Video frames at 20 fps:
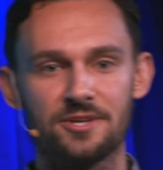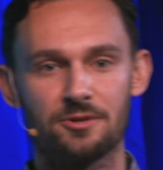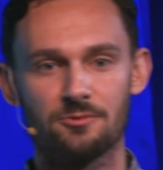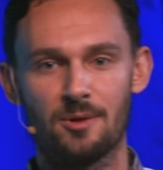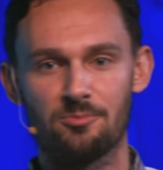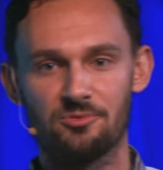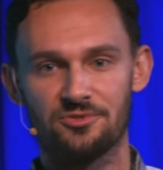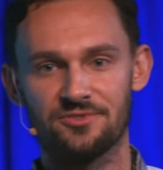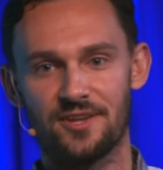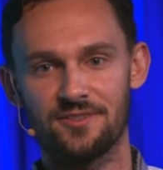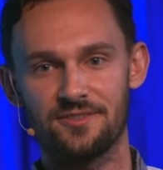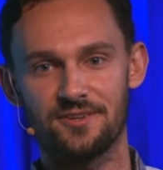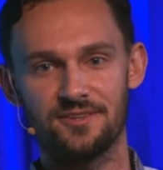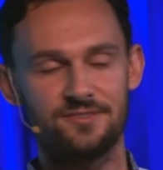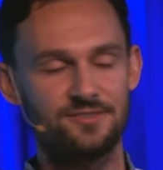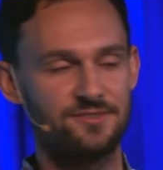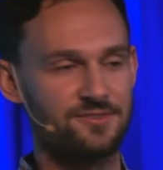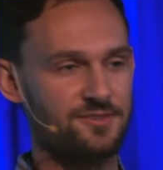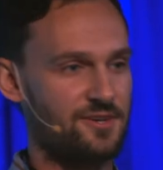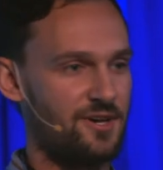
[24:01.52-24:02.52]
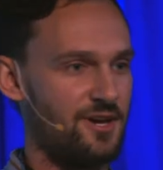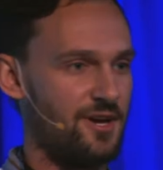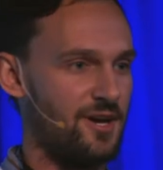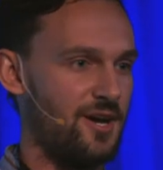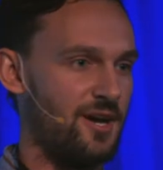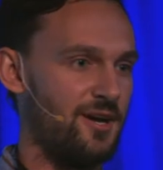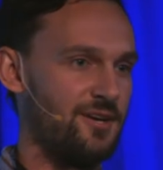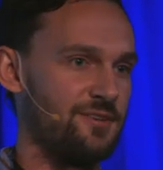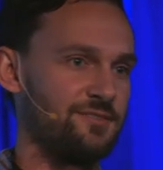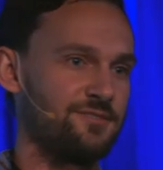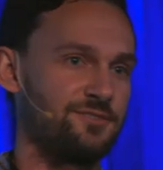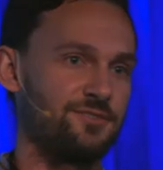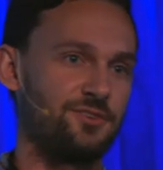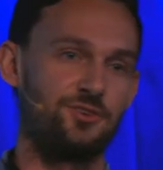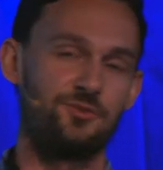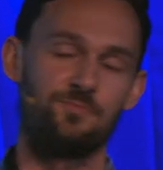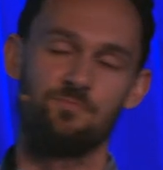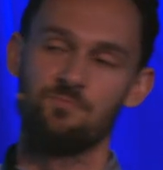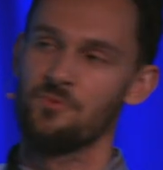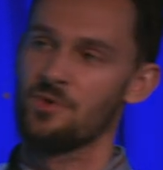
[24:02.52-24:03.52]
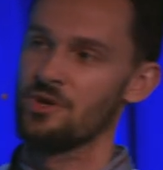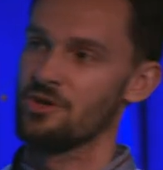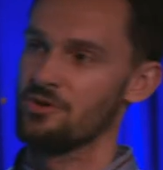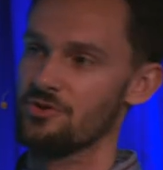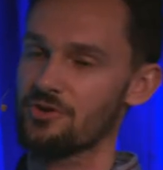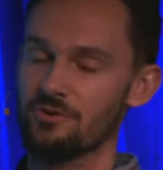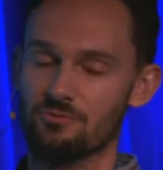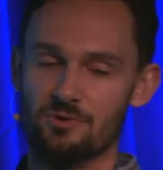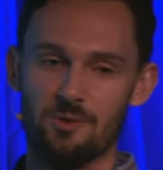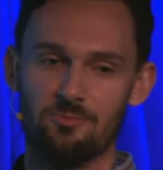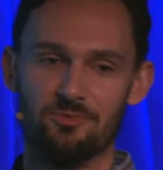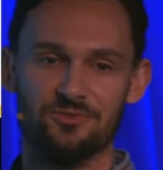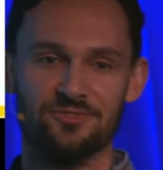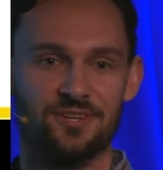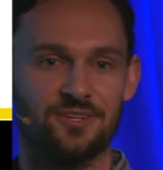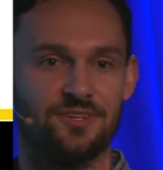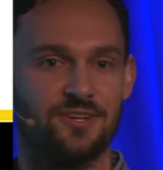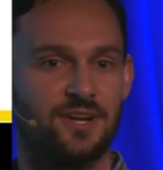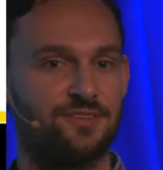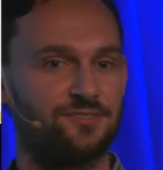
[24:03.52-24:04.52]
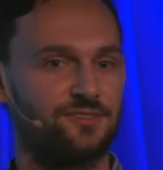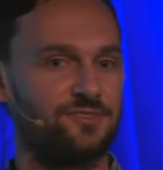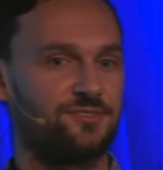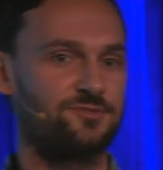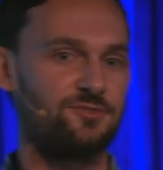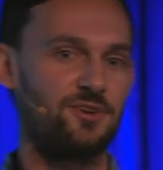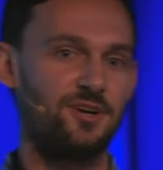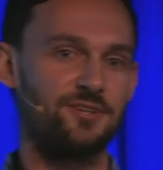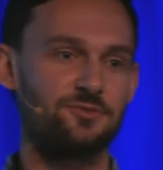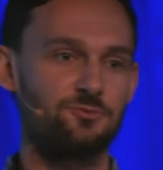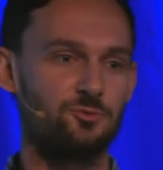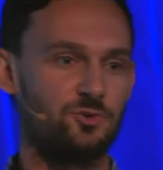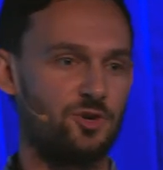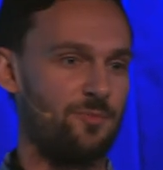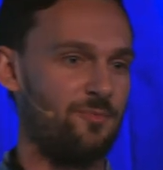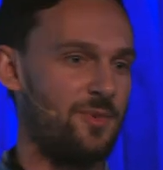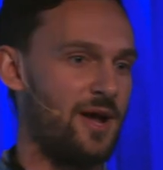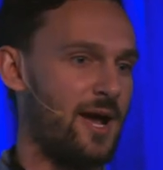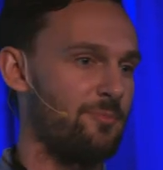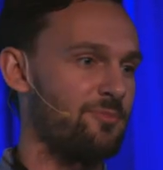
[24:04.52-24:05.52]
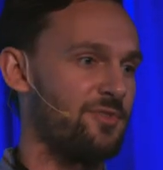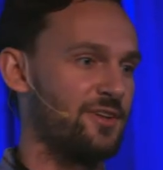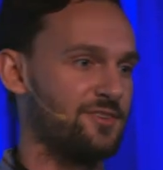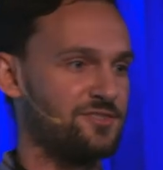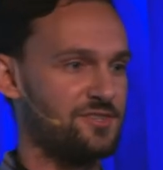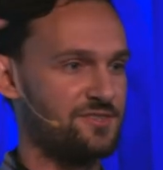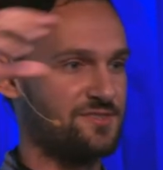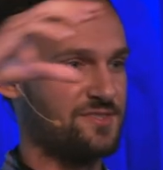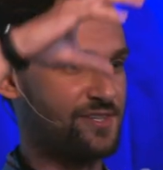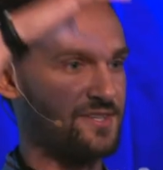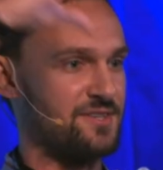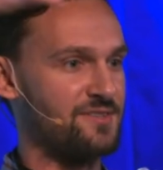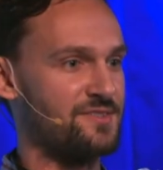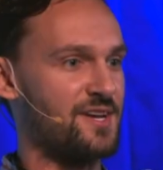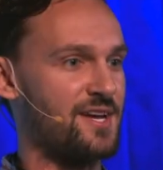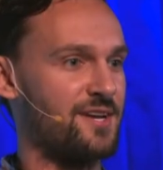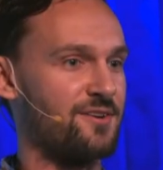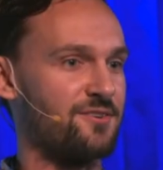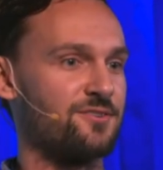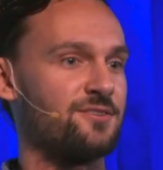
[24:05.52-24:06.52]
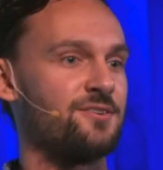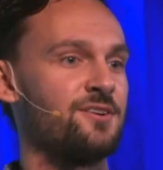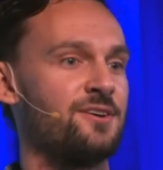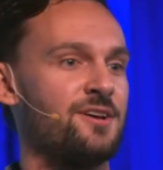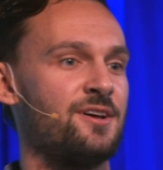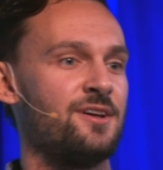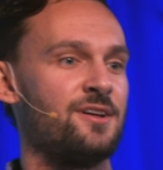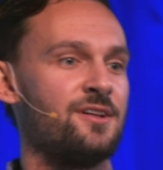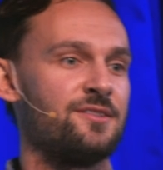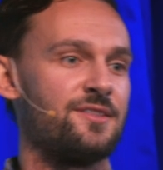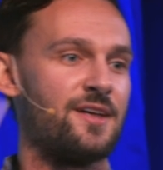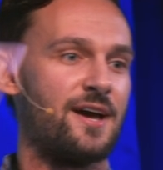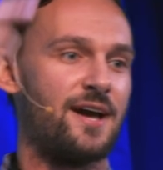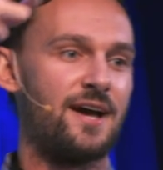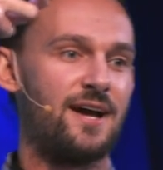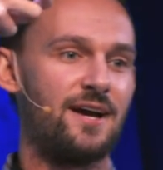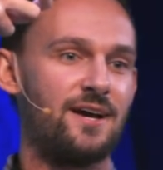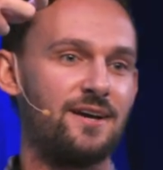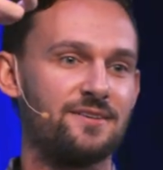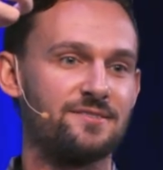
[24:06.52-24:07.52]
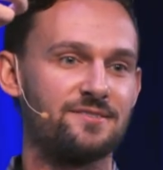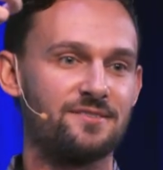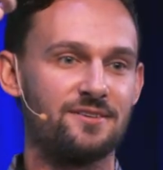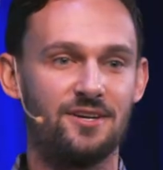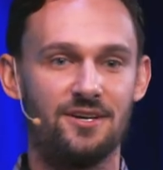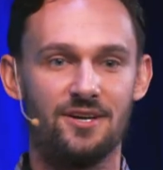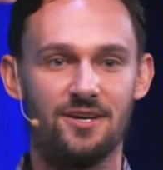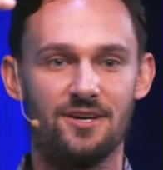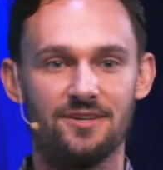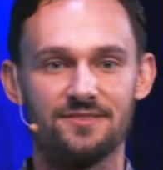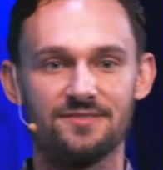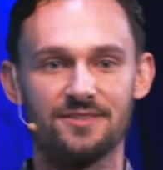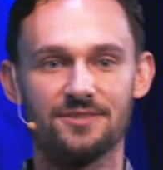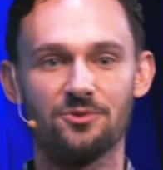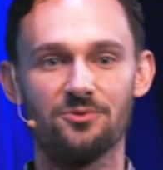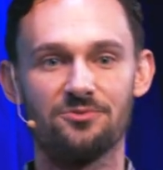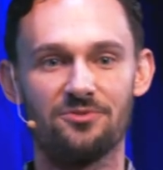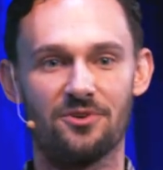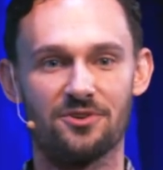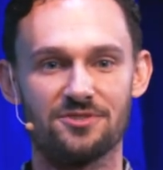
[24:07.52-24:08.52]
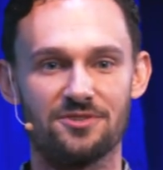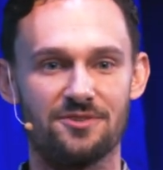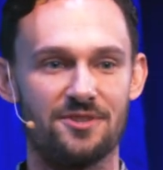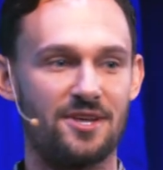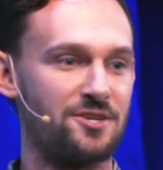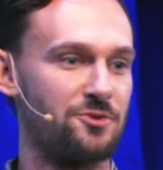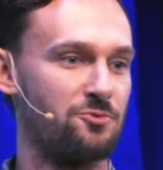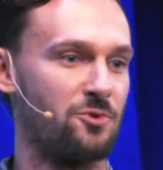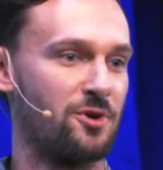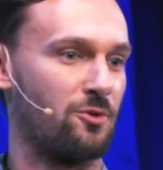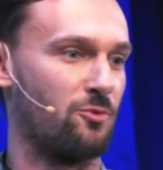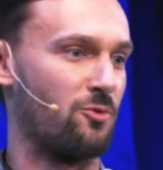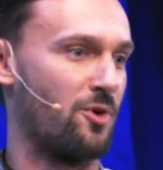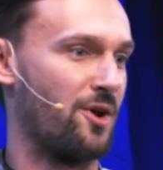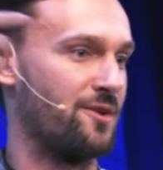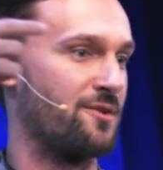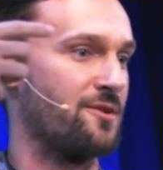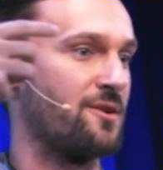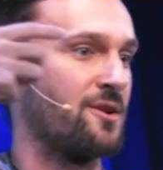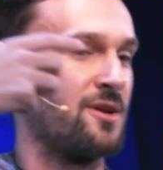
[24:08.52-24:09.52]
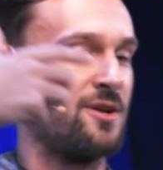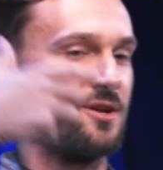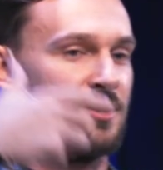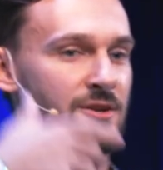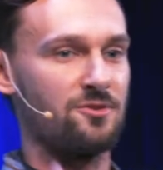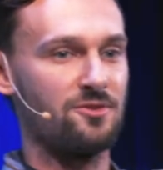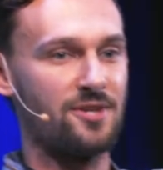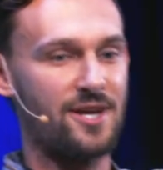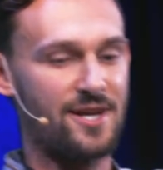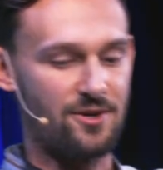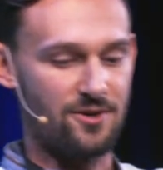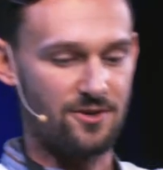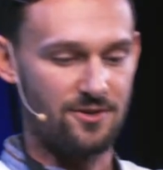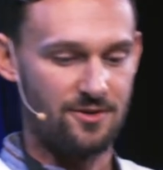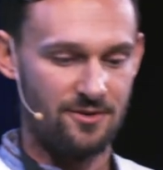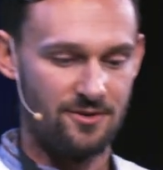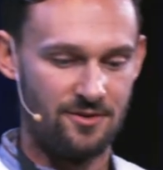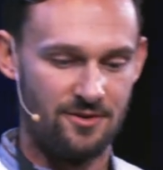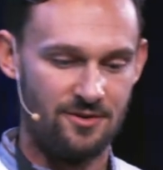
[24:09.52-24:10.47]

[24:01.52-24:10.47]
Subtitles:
can represent this, so you can represent it as a struct or a map that's just a container that has a single function that you want to run later.